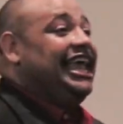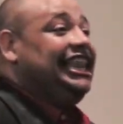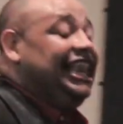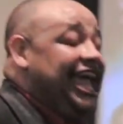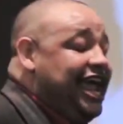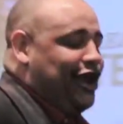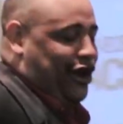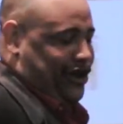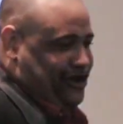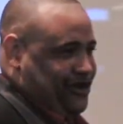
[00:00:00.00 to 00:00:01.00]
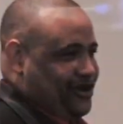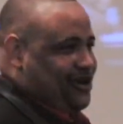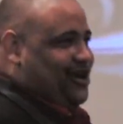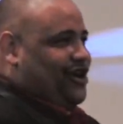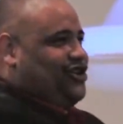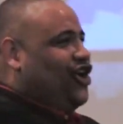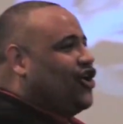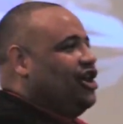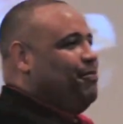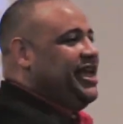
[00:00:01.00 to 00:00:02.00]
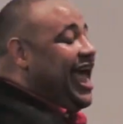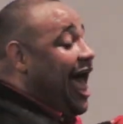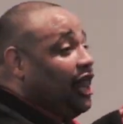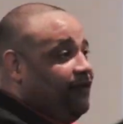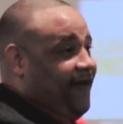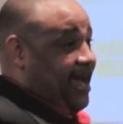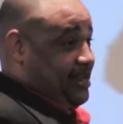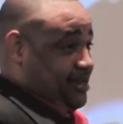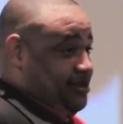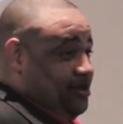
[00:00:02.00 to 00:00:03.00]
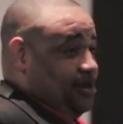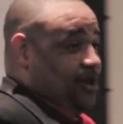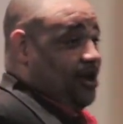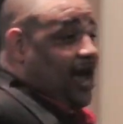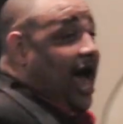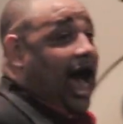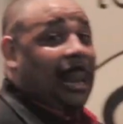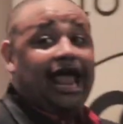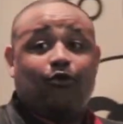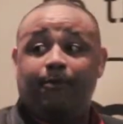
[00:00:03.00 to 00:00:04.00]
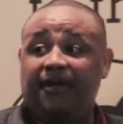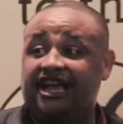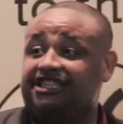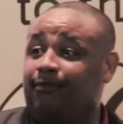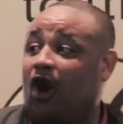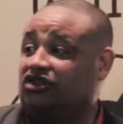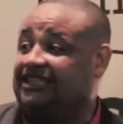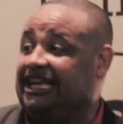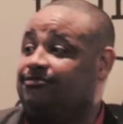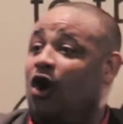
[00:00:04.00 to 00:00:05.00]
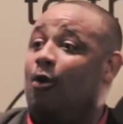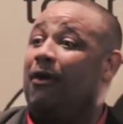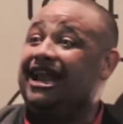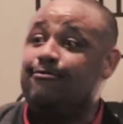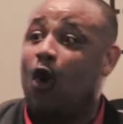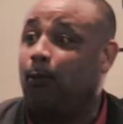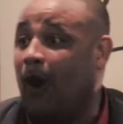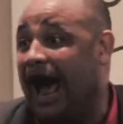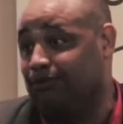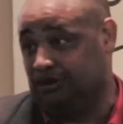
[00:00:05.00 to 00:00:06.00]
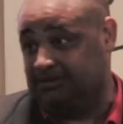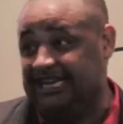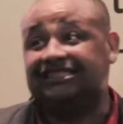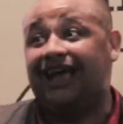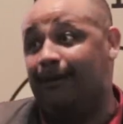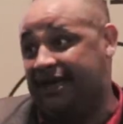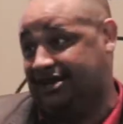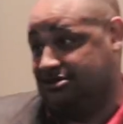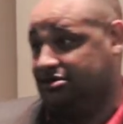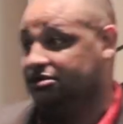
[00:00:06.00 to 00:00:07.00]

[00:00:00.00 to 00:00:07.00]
a leader, you're going to be elevated. I like what Biggie Smalls says, more money, more problems. It's coming.